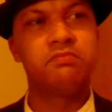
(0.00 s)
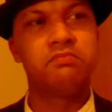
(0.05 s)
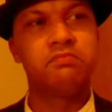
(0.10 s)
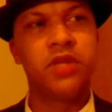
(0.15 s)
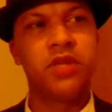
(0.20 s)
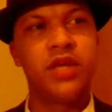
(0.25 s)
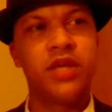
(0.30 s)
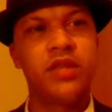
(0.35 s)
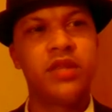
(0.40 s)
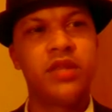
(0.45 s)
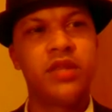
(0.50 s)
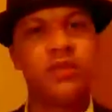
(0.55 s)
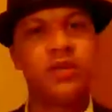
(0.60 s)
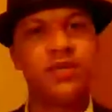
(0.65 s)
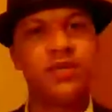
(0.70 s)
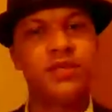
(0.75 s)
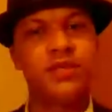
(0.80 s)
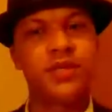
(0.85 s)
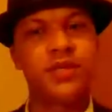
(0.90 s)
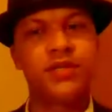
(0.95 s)
Yeah, that makes
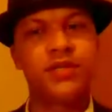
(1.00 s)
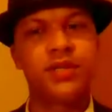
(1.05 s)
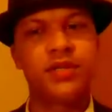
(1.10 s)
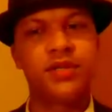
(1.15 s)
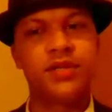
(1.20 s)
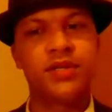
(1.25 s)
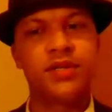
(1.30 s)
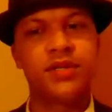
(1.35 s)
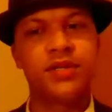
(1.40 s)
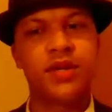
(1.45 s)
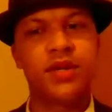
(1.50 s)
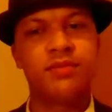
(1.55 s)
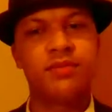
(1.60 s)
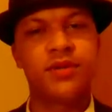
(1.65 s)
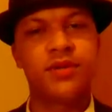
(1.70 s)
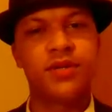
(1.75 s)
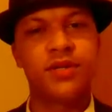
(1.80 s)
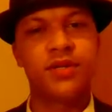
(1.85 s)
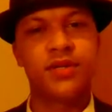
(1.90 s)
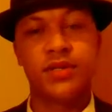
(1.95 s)
sense. Yeah, Captain
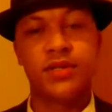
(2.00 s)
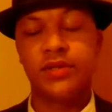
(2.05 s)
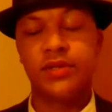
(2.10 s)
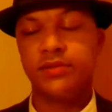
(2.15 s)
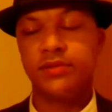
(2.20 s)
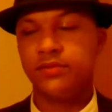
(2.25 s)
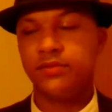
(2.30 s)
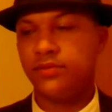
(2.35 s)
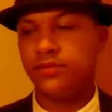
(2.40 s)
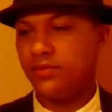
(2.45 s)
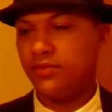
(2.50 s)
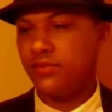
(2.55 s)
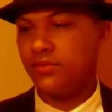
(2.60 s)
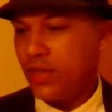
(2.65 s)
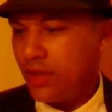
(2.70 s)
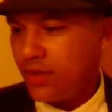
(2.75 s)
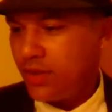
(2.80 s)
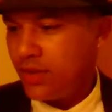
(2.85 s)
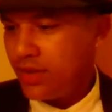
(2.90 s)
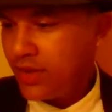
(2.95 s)
Kirk.
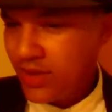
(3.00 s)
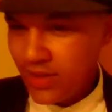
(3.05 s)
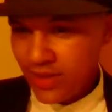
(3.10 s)
Yeah.